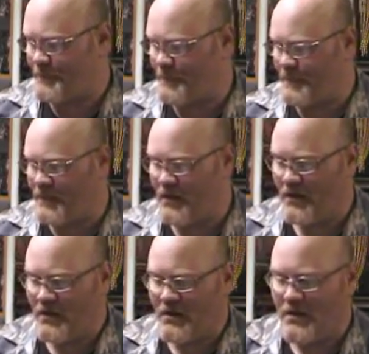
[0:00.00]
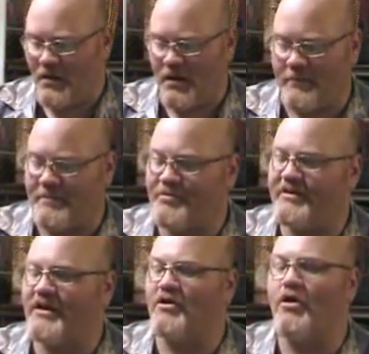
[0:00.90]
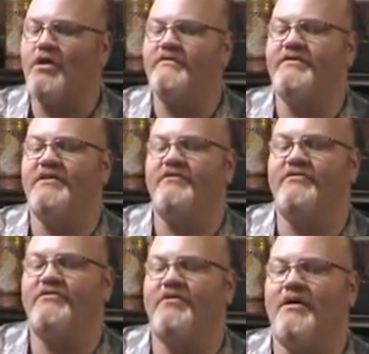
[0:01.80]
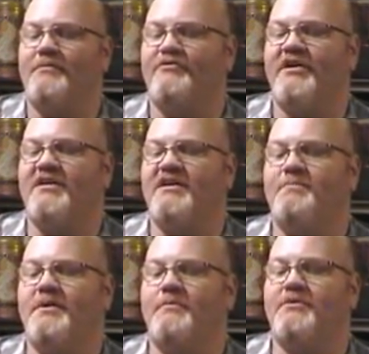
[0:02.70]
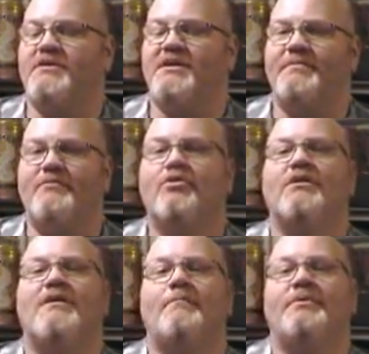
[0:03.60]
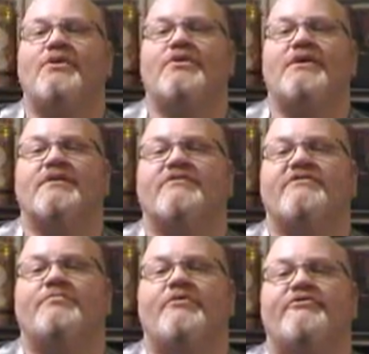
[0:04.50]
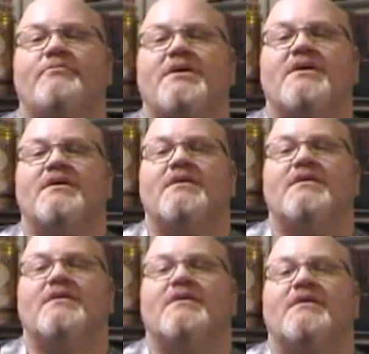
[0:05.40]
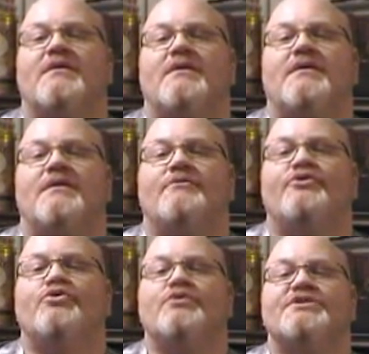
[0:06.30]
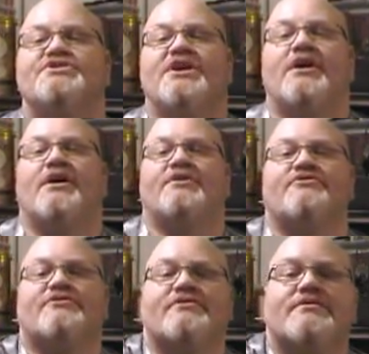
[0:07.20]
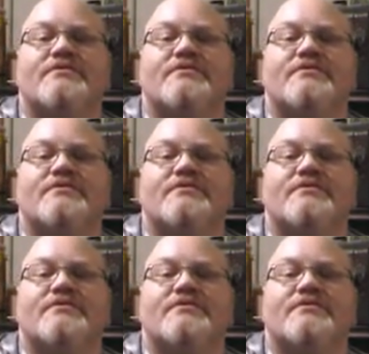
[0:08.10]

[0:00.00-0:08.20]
I'm going to put that on all of these. I'm going to try and keep him a little bit more lumpy looking because he's supposed to be a ghoulish character.